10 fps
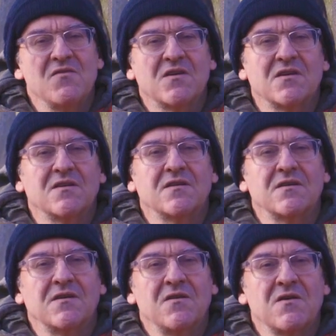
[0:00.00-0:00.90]
you
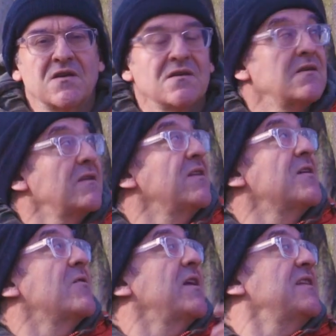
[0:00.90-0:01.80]
can
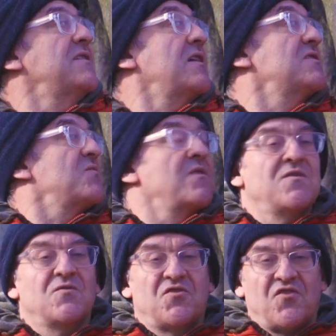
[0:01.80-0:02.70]
get in touch with
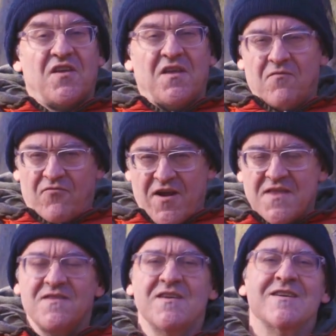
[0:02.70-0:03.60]
your tree
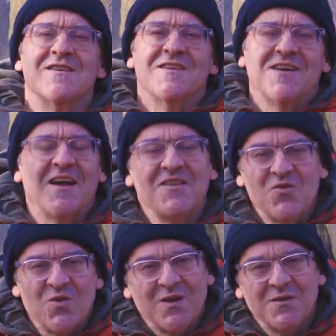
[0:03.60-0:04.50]
friend, and
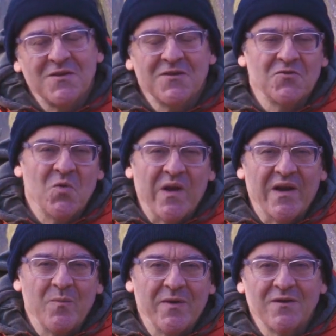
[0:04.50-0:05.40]
you can do a
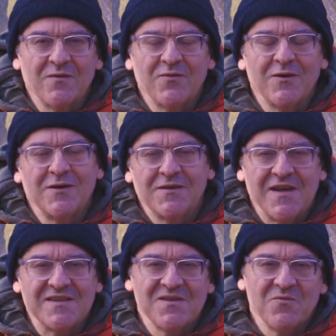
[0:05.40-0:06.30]
little bit of
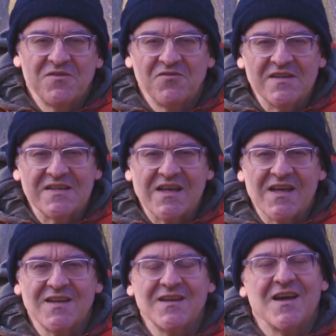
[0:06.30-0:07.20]
dancing with trees
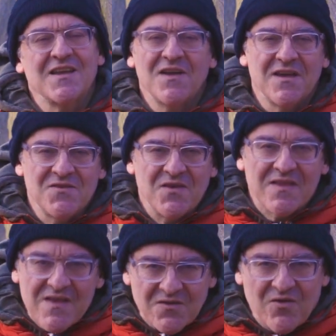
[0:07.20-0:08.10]
again, and you
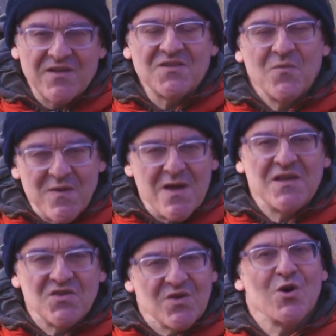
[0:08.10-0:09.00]
get that connection with
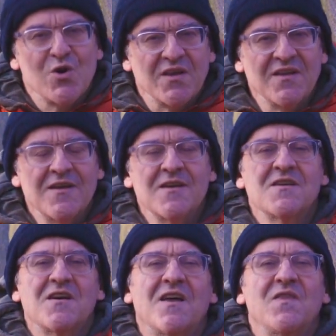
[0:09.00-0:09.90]
nature going,
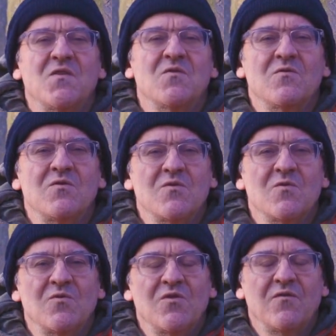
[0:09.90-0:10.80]
and
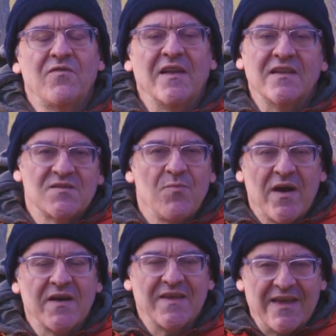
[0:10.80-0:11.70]
you feel
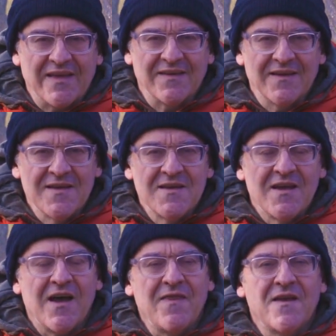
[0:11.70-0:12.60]
inspired again.
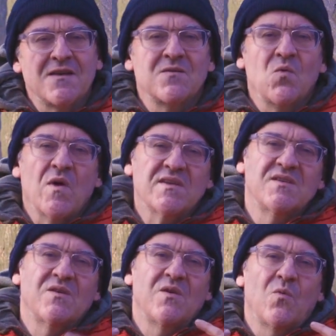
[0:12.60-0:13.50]
And then once
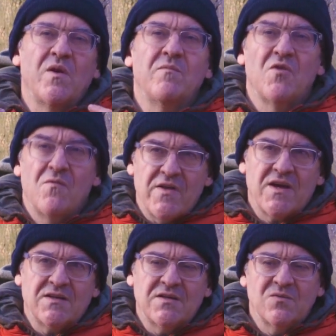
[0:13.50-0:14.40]
we've done
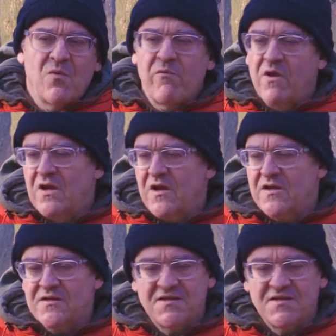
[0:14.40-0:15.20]
that, we will